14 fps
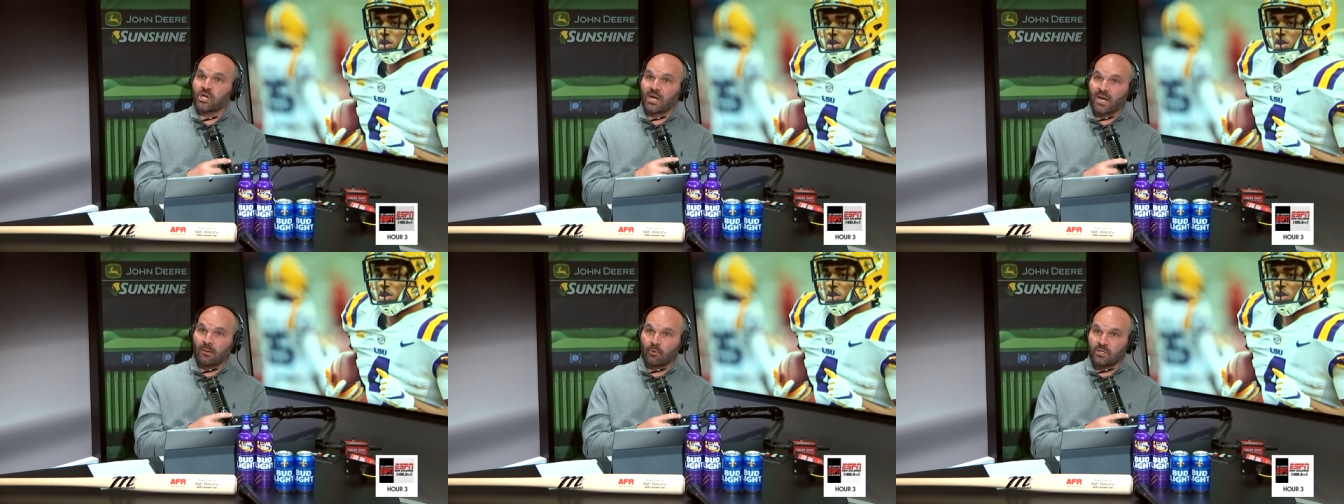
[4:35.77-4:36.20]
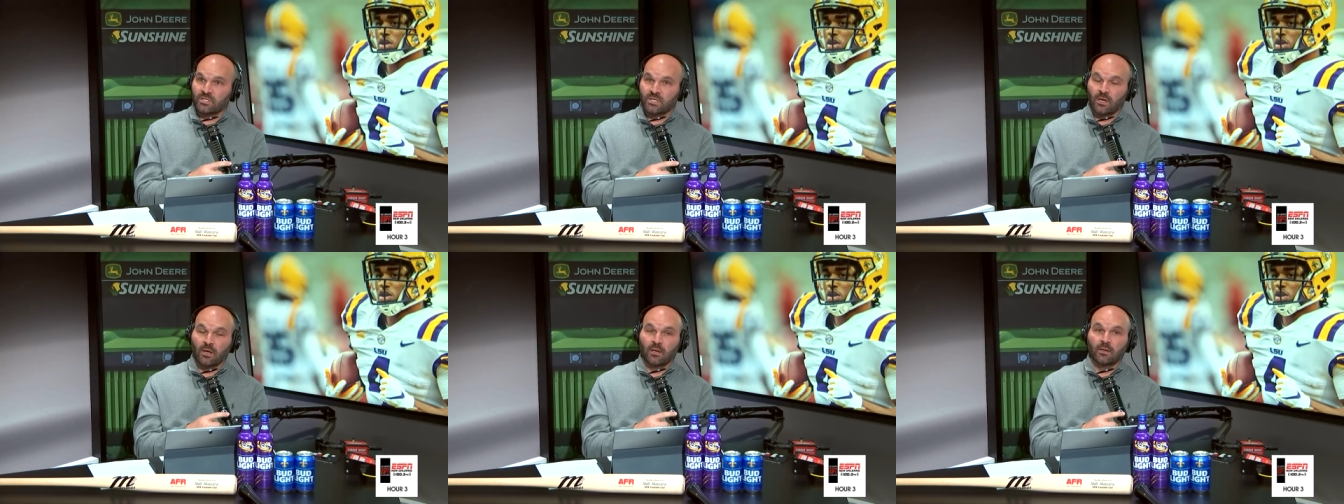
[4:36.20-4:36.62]
John
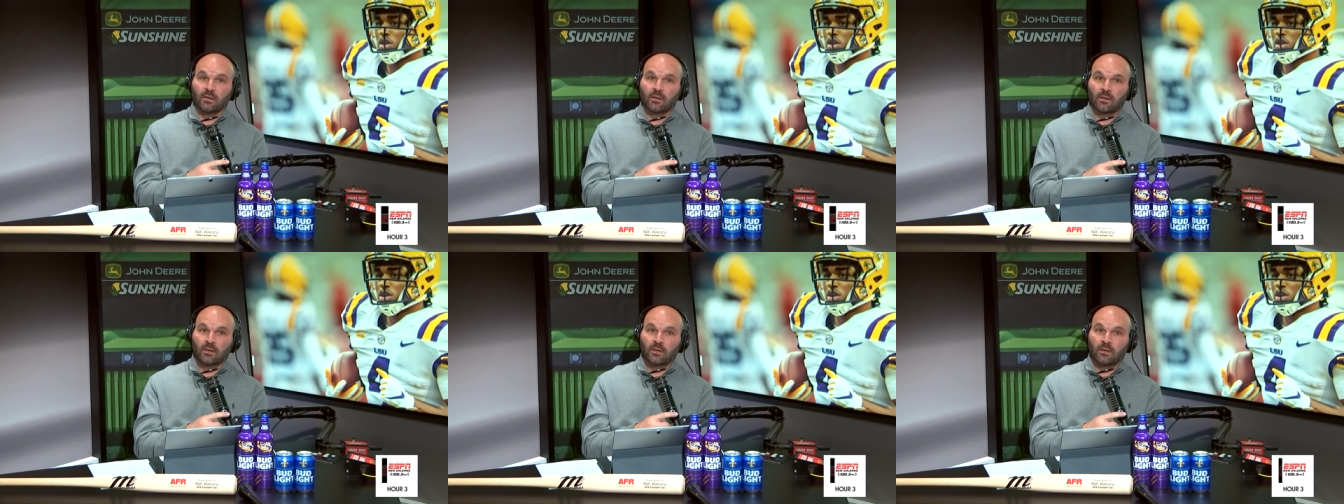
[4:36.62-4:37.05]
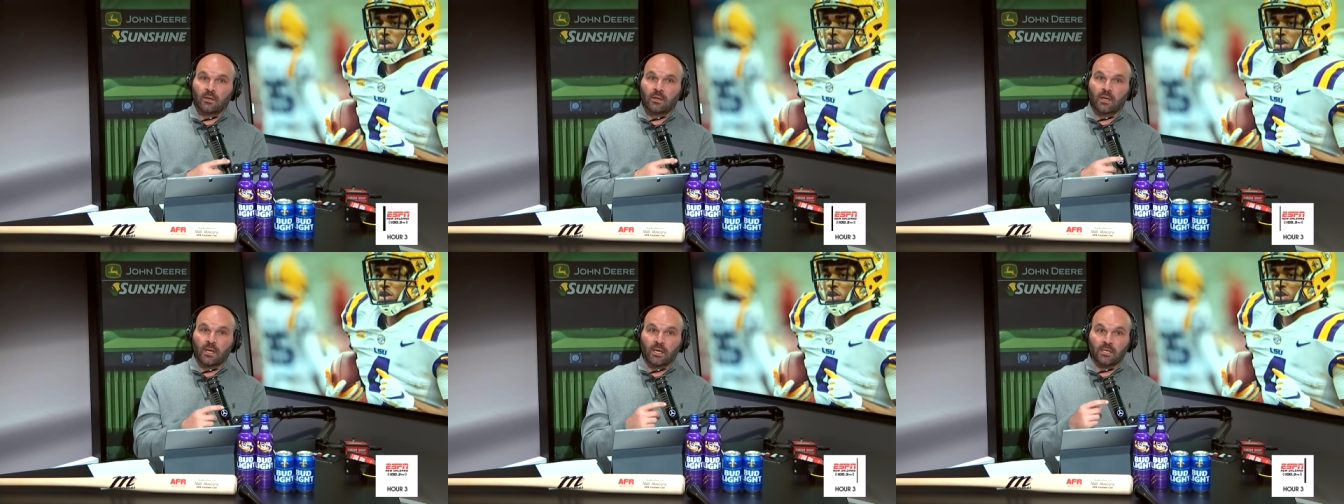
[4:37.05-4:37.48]
Emery's done
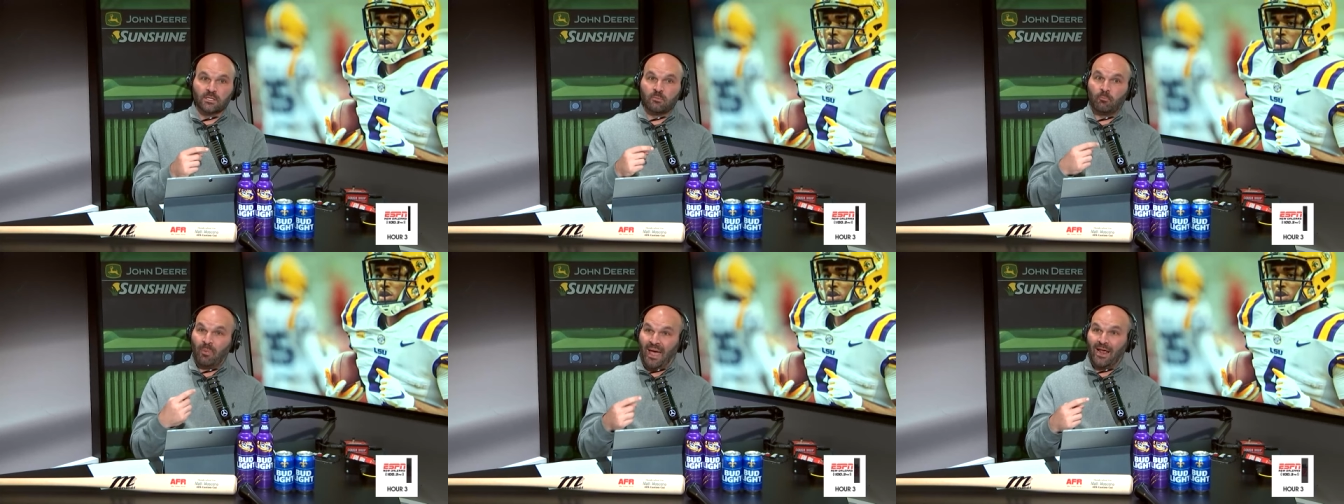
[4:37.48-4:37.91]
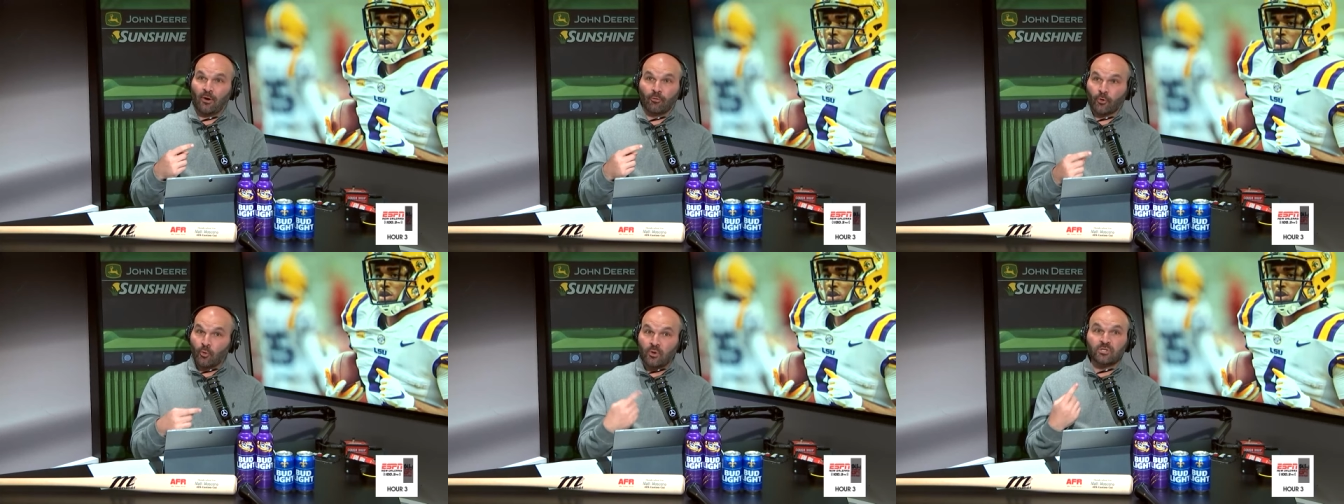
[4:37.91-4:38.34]
is battle
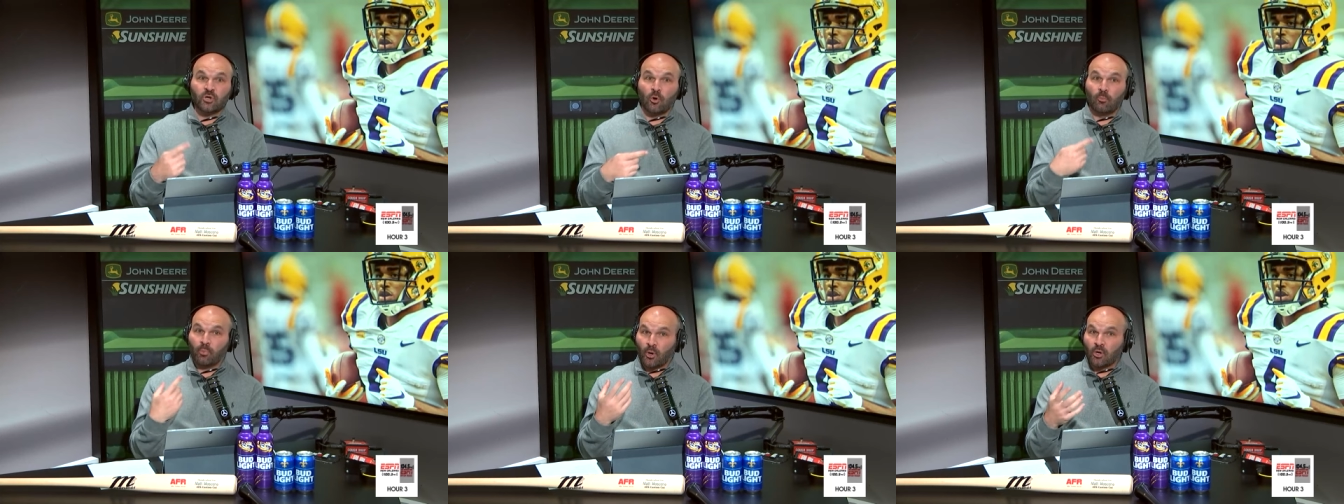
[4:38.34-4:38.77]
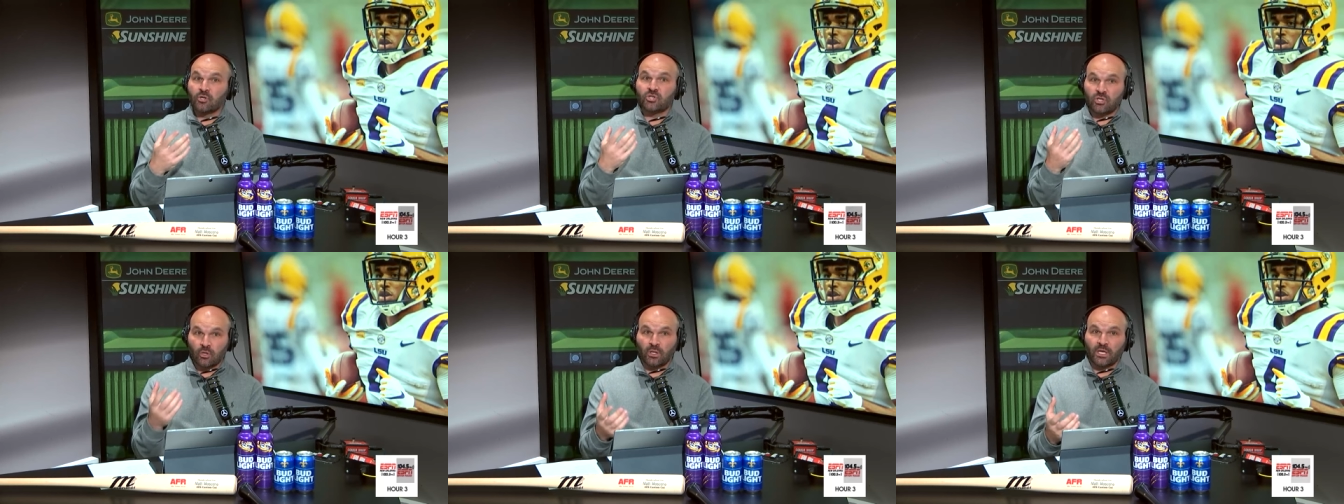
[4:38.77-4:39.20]
through his own
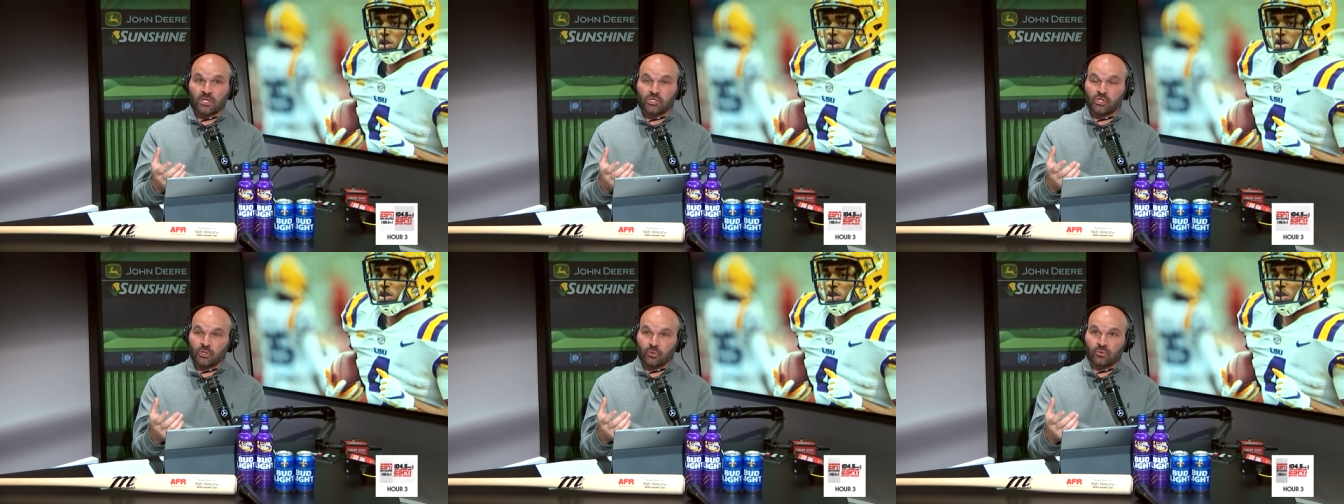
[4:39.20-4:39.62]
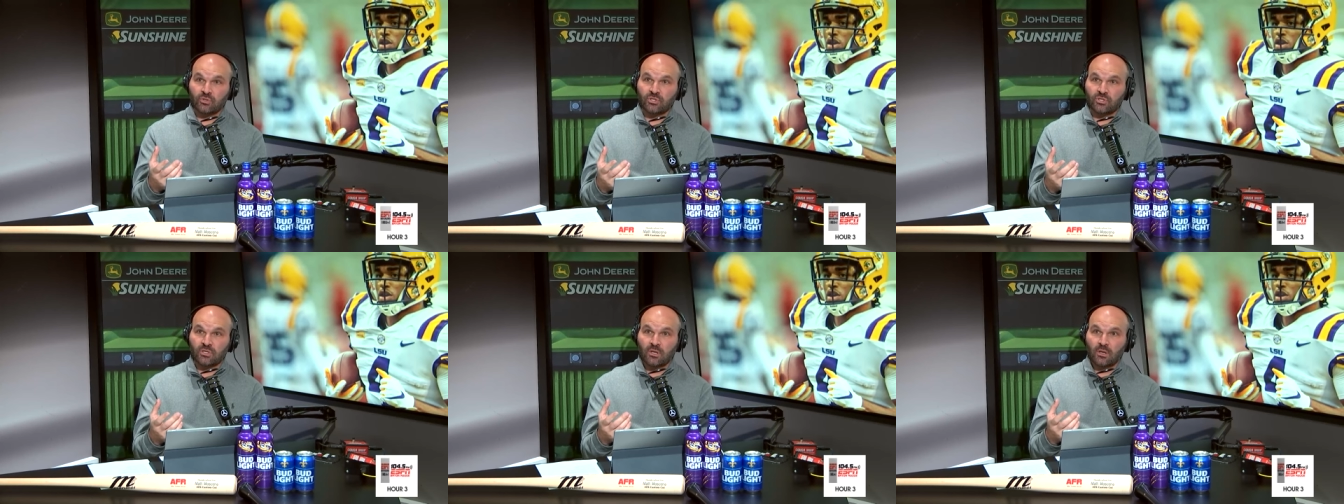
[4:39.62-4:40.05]
personal
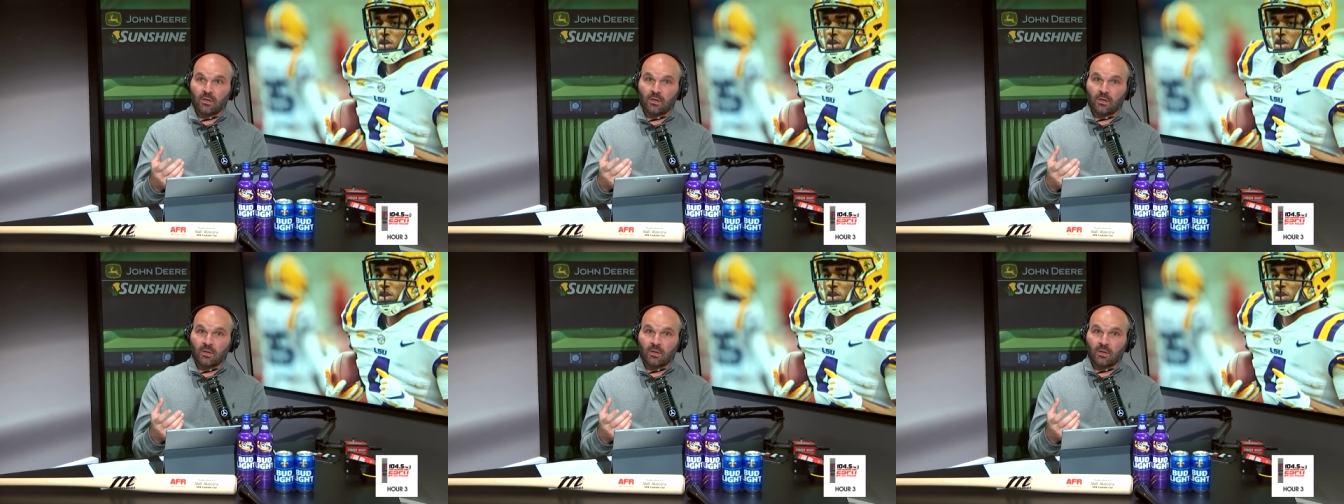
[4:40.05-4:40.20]
issues